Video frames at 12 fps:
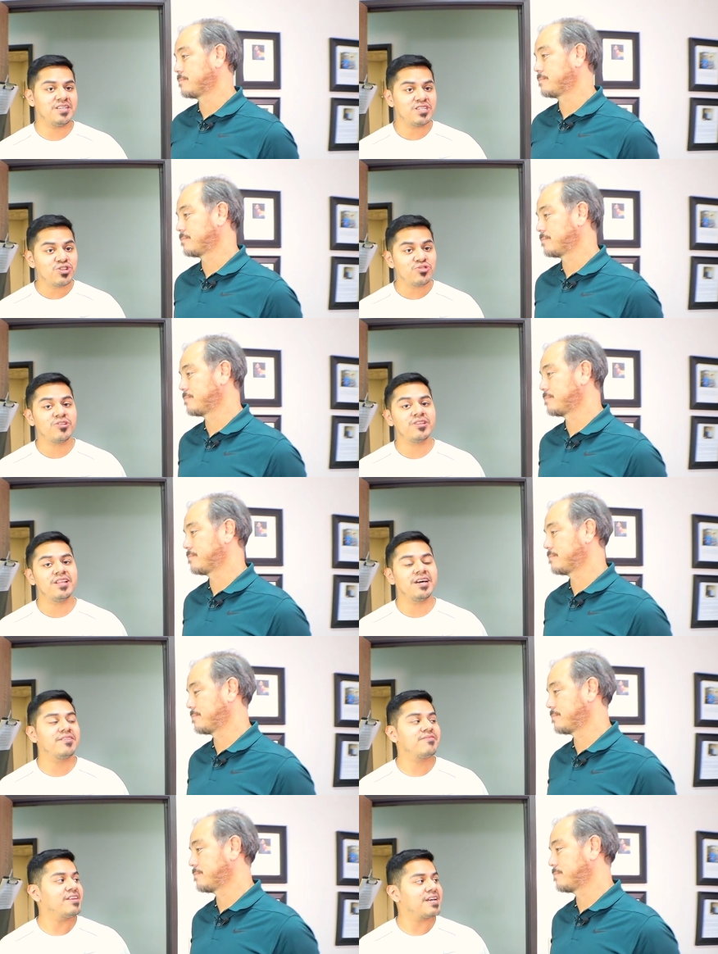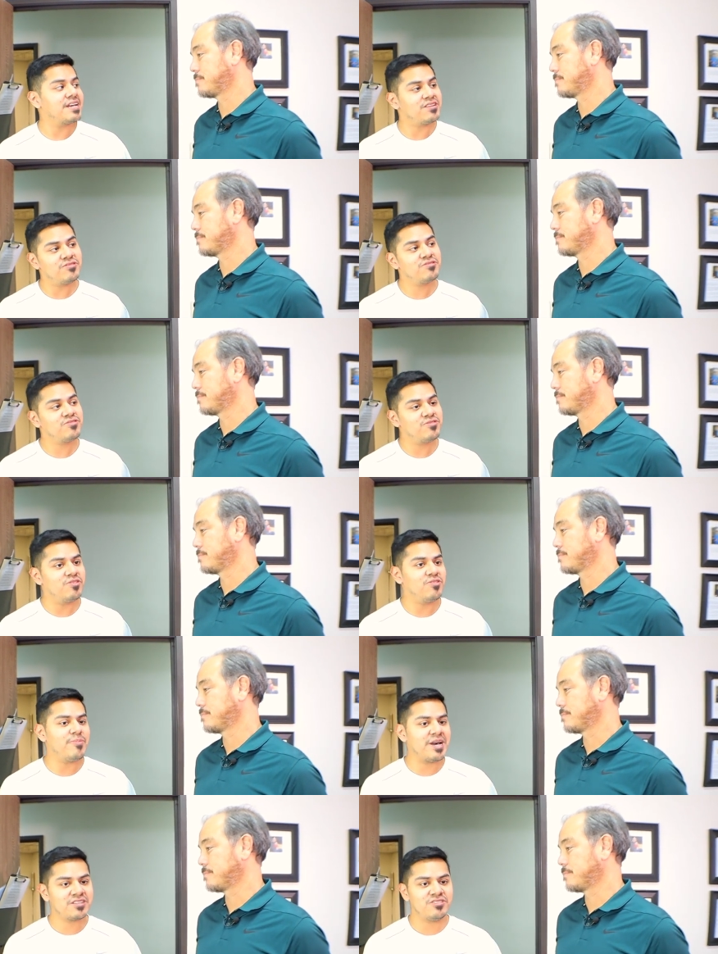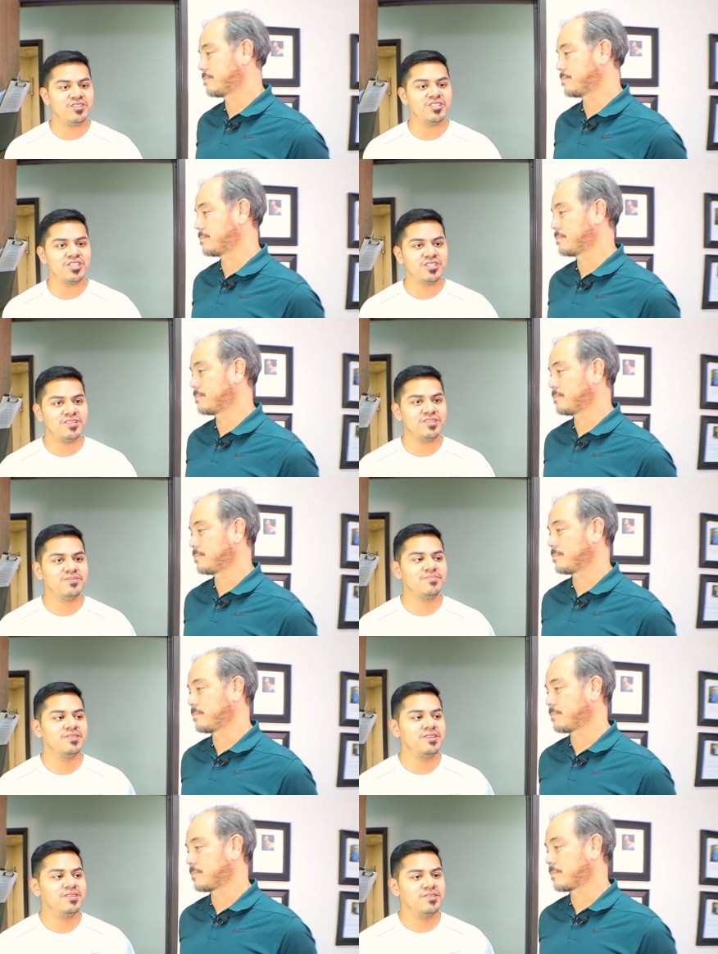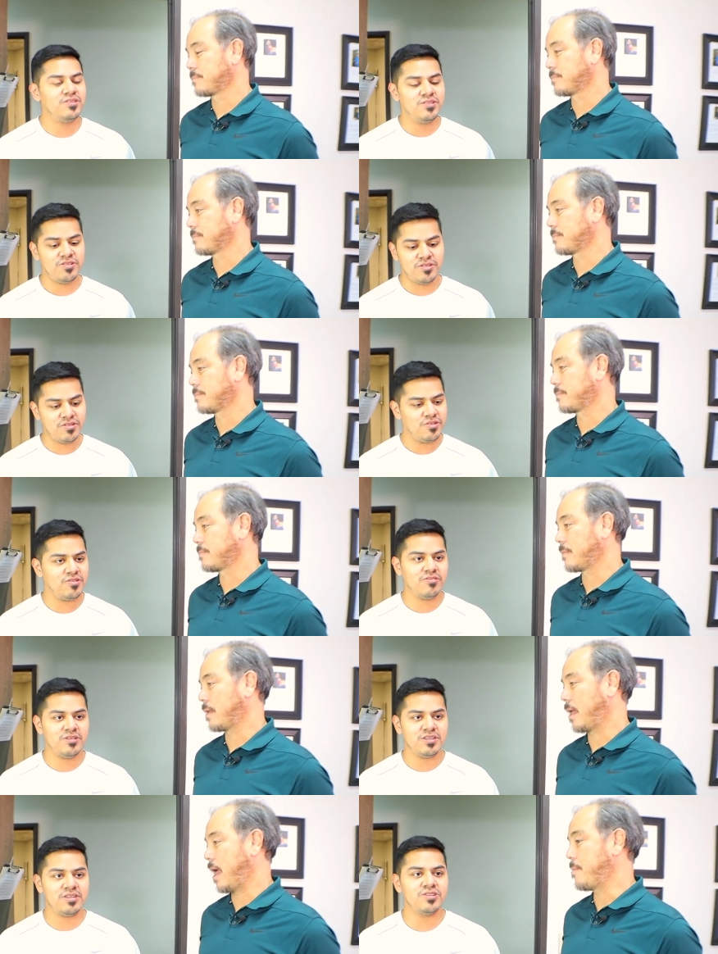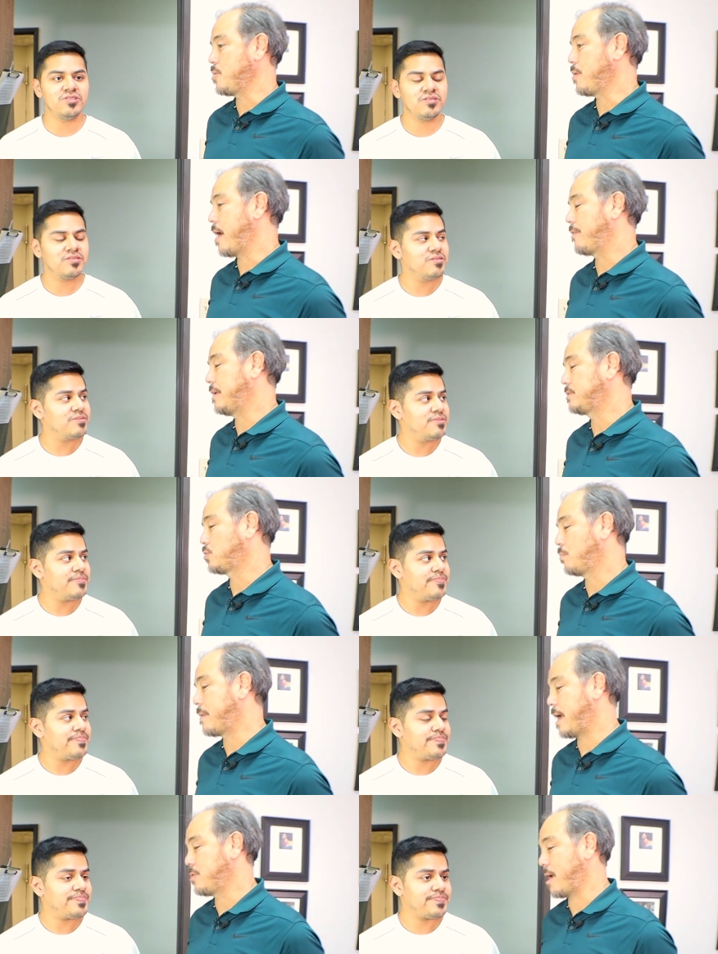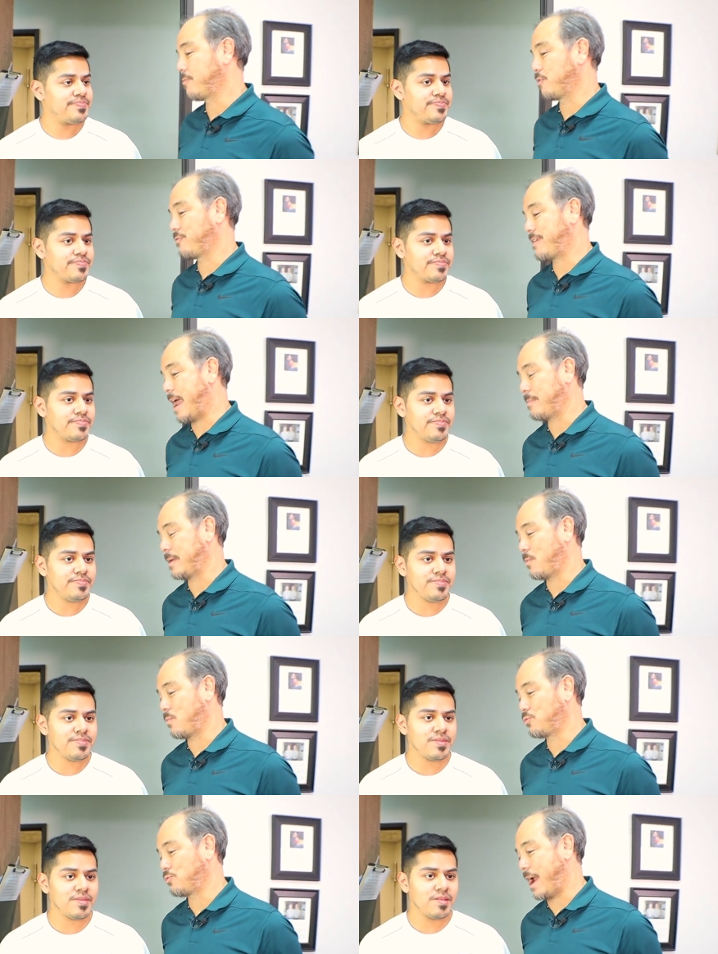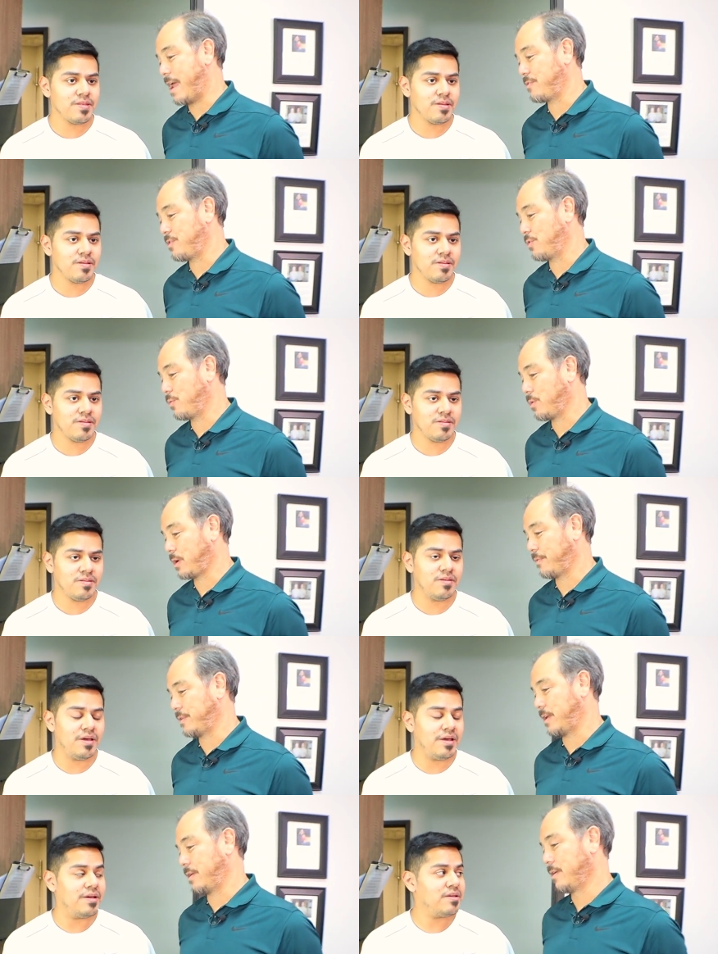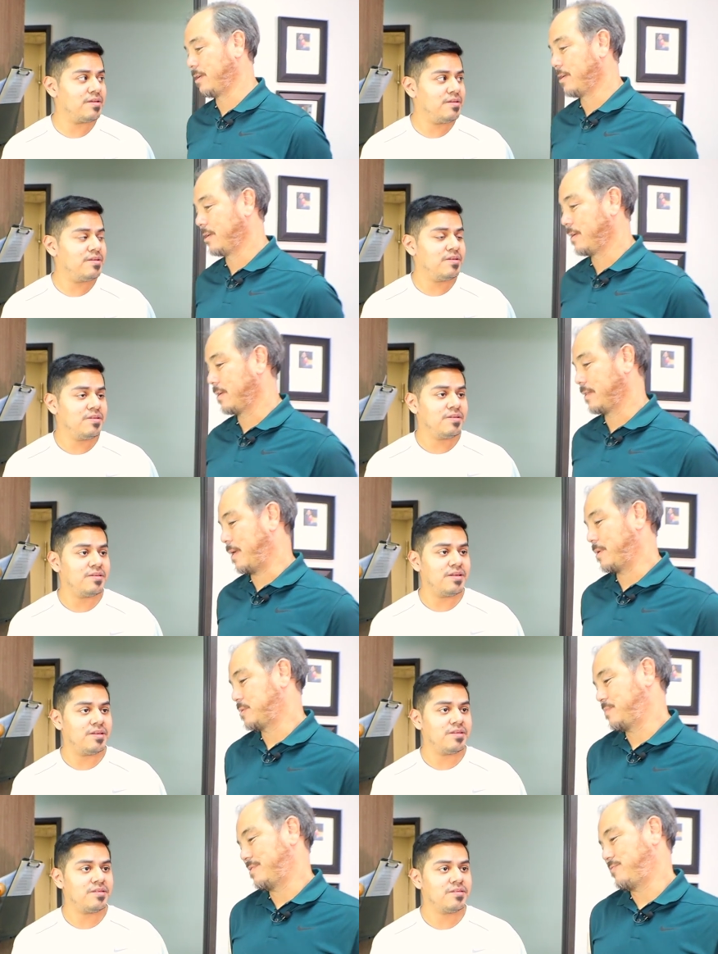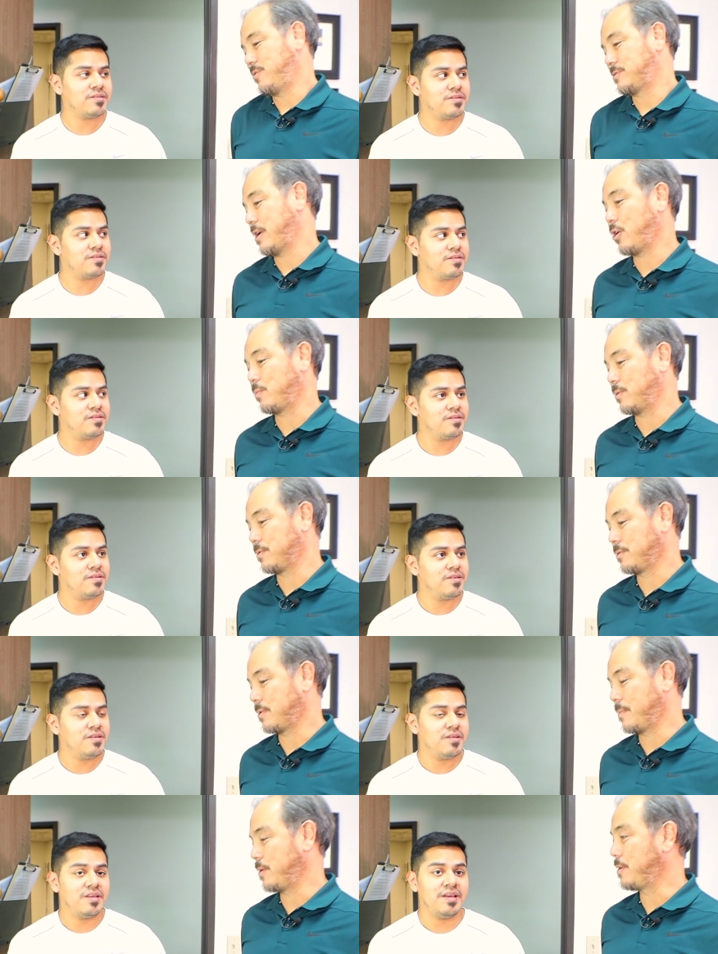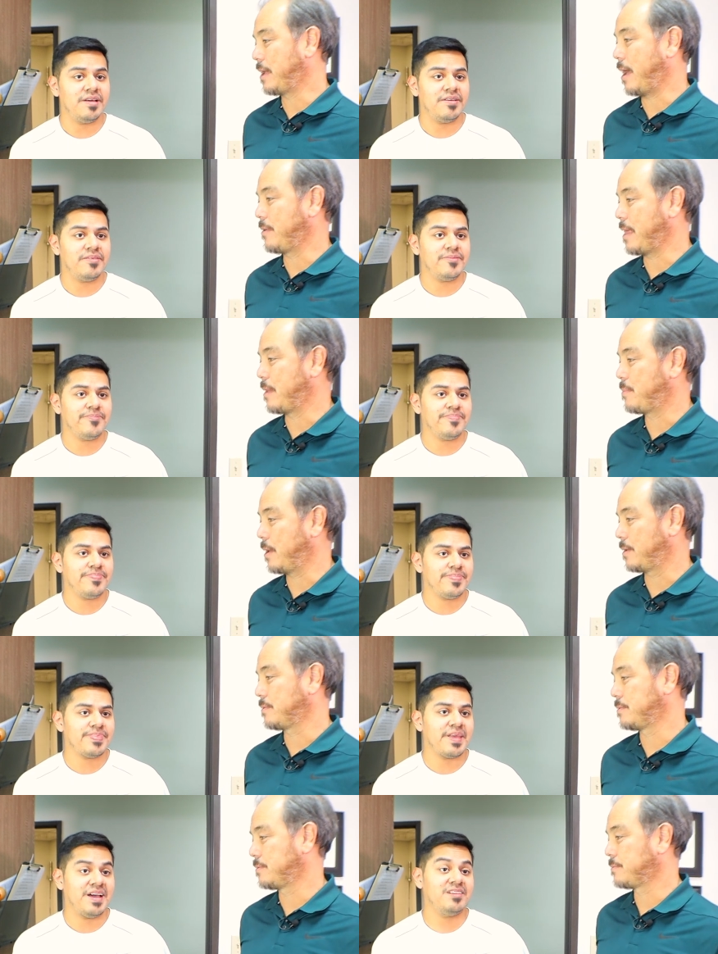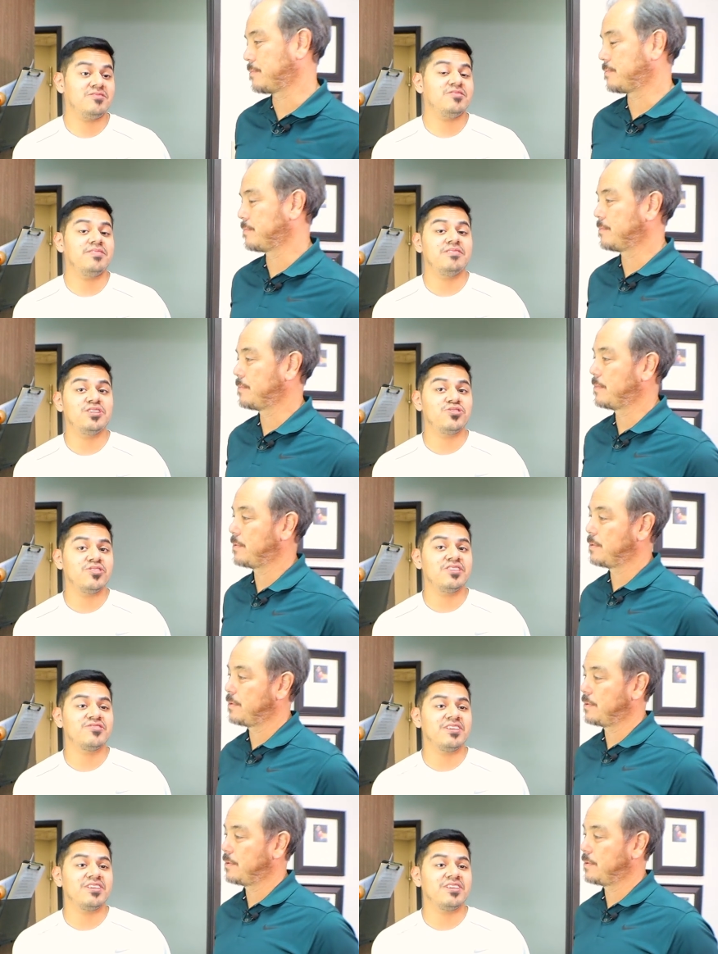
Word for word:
Speaker 1: and enjoy life like I used to. Go back to the gym, you know, go and. I mean, you have it's so bad. You have your
Speaker 2: family driving you to work every yeah. day. That must yeah. feel terrible. I mean, yeah. that bad. I used to even enjoy